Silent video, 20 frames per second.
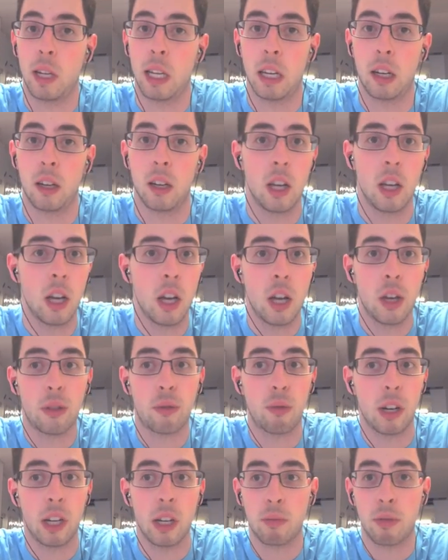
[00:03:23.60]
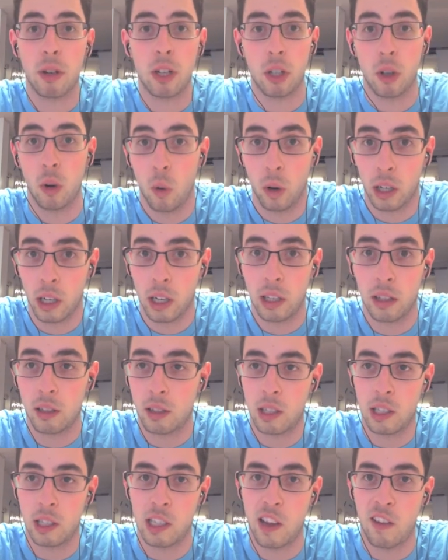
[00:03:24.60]
We can 3D print
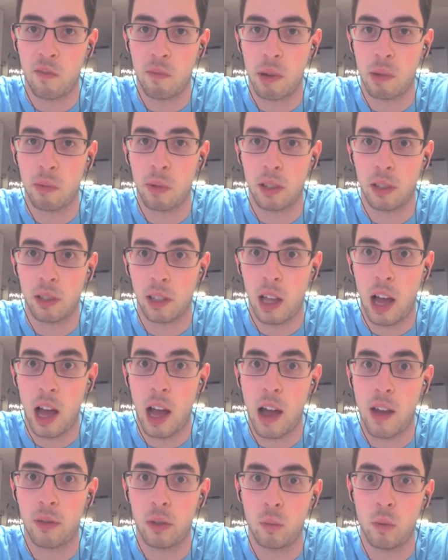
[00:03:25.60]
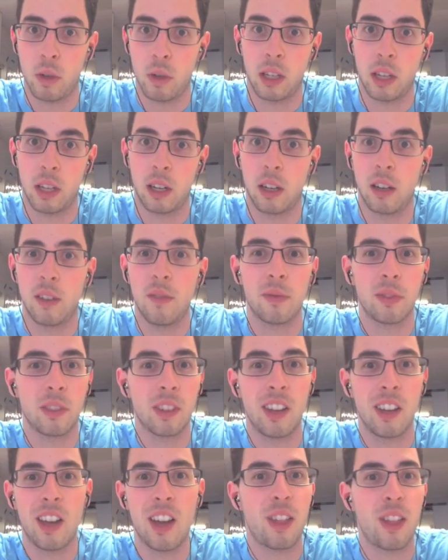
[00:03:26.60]
organs to save people's lives. We can
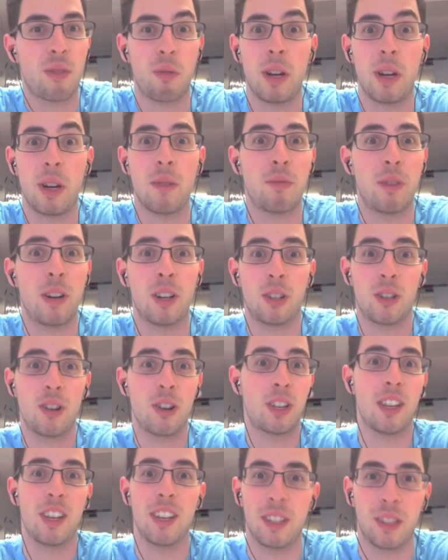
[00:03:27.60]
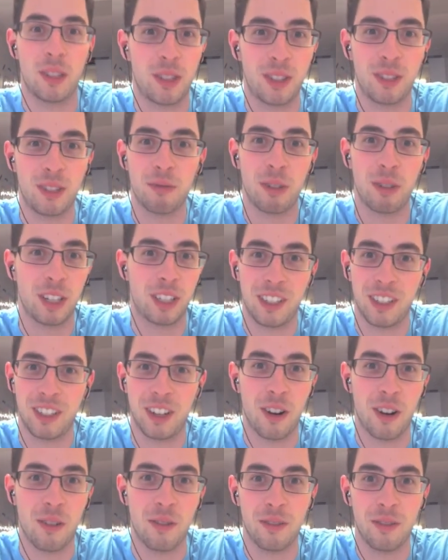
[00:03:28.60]
3D print cookies,
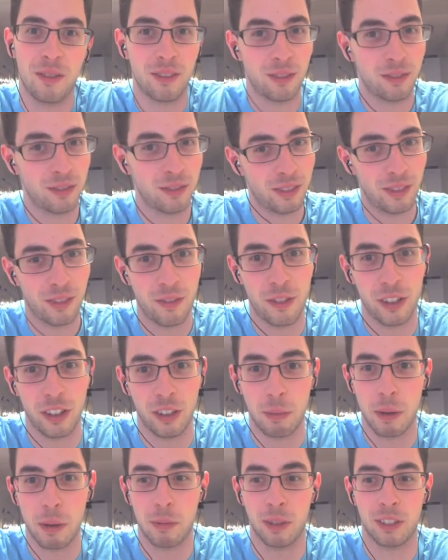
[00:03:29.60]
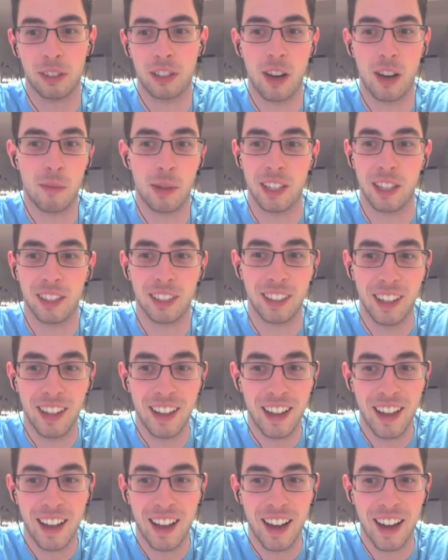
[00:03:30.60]
which fill people's tummies.
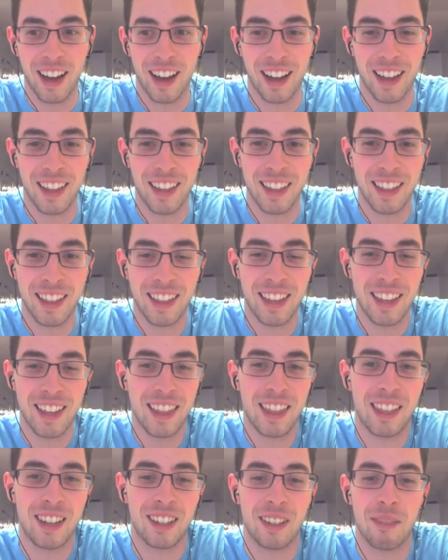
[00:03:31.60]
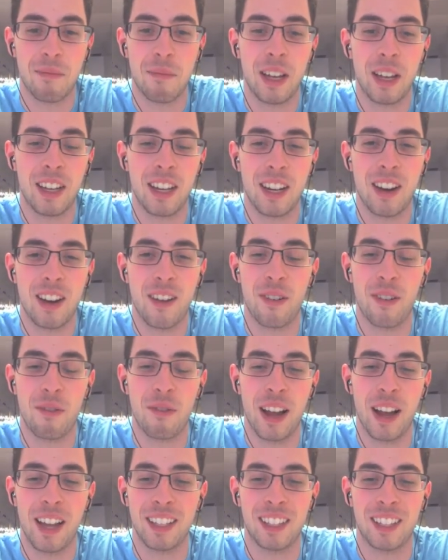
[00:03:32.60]
There's a million
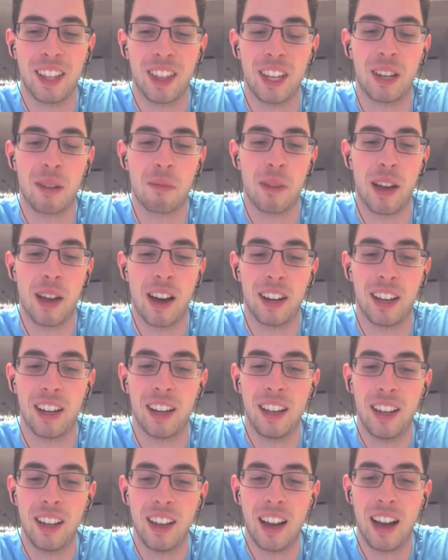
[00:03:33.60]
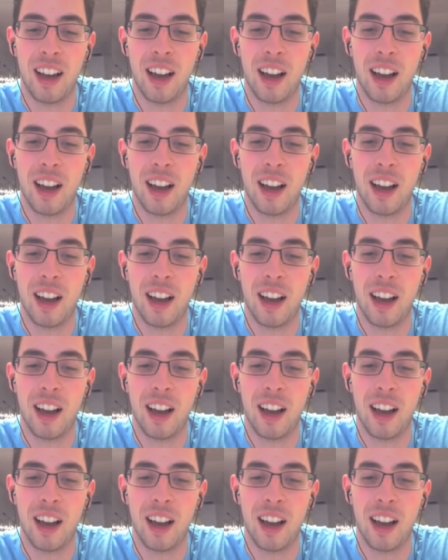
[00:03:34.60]
different ways to think about it,